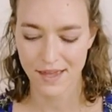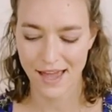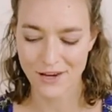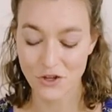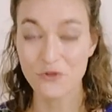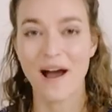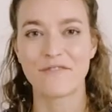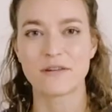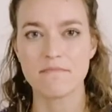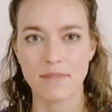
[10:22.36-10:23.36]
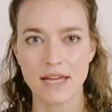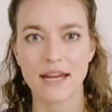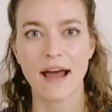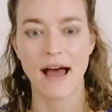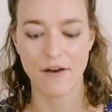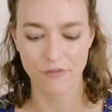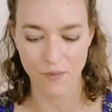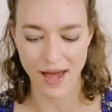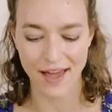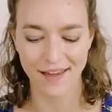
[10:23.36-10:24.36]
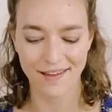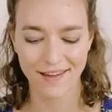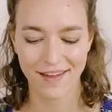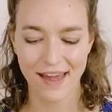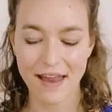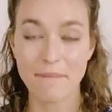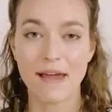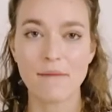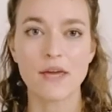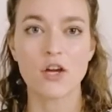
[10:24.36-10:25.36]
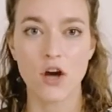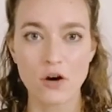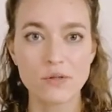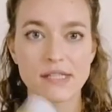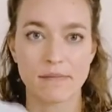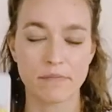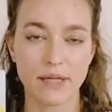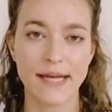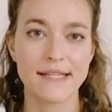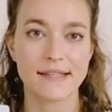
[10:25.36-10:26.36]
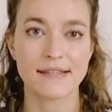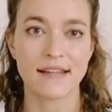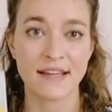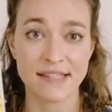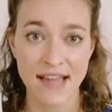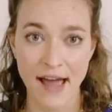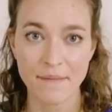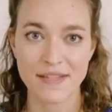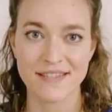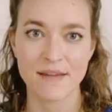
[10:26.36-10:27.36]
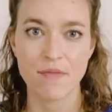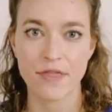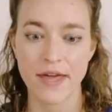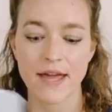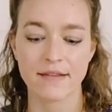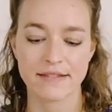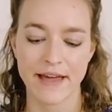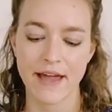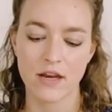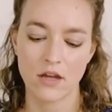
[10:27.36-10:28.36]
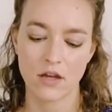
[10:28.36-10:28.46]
And you have to meet it halfway and maybe go some places and examine some things that